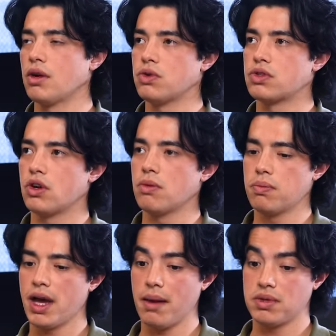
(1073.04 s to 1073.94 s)
that also
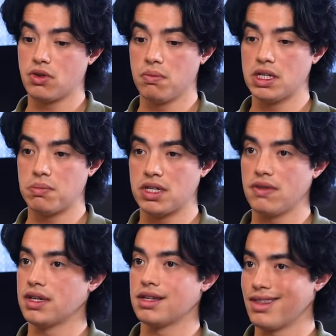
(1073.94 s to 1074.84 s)
perhaps could be
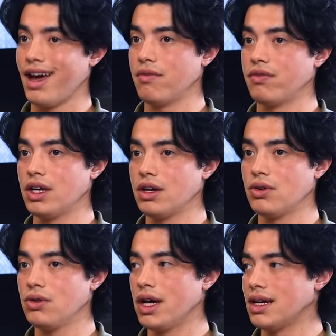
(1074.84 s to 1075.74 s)
specific to that
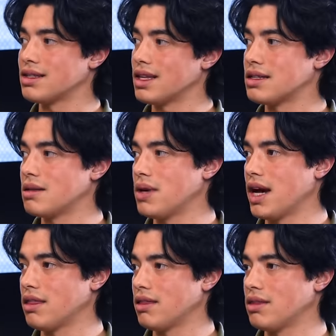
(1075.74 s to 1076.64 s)
vehicle and is less
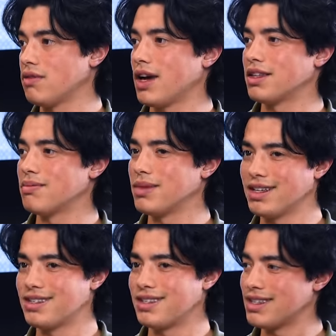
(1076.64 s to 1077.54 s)
about the fact it
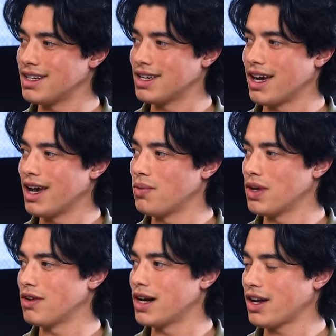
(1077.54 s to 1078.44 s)
meets the sticker and
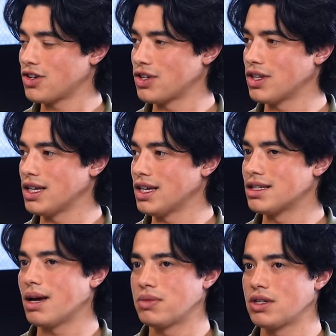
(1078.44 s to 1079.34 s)
whether it actually
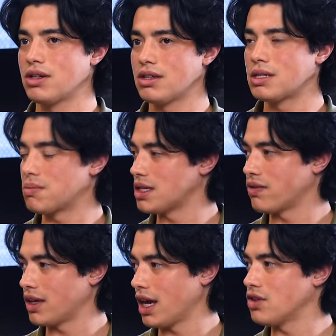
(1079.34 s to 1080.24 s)
is up to
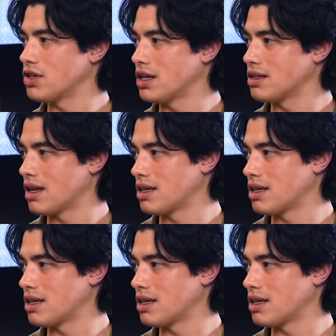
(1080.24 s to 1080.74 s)
specification as,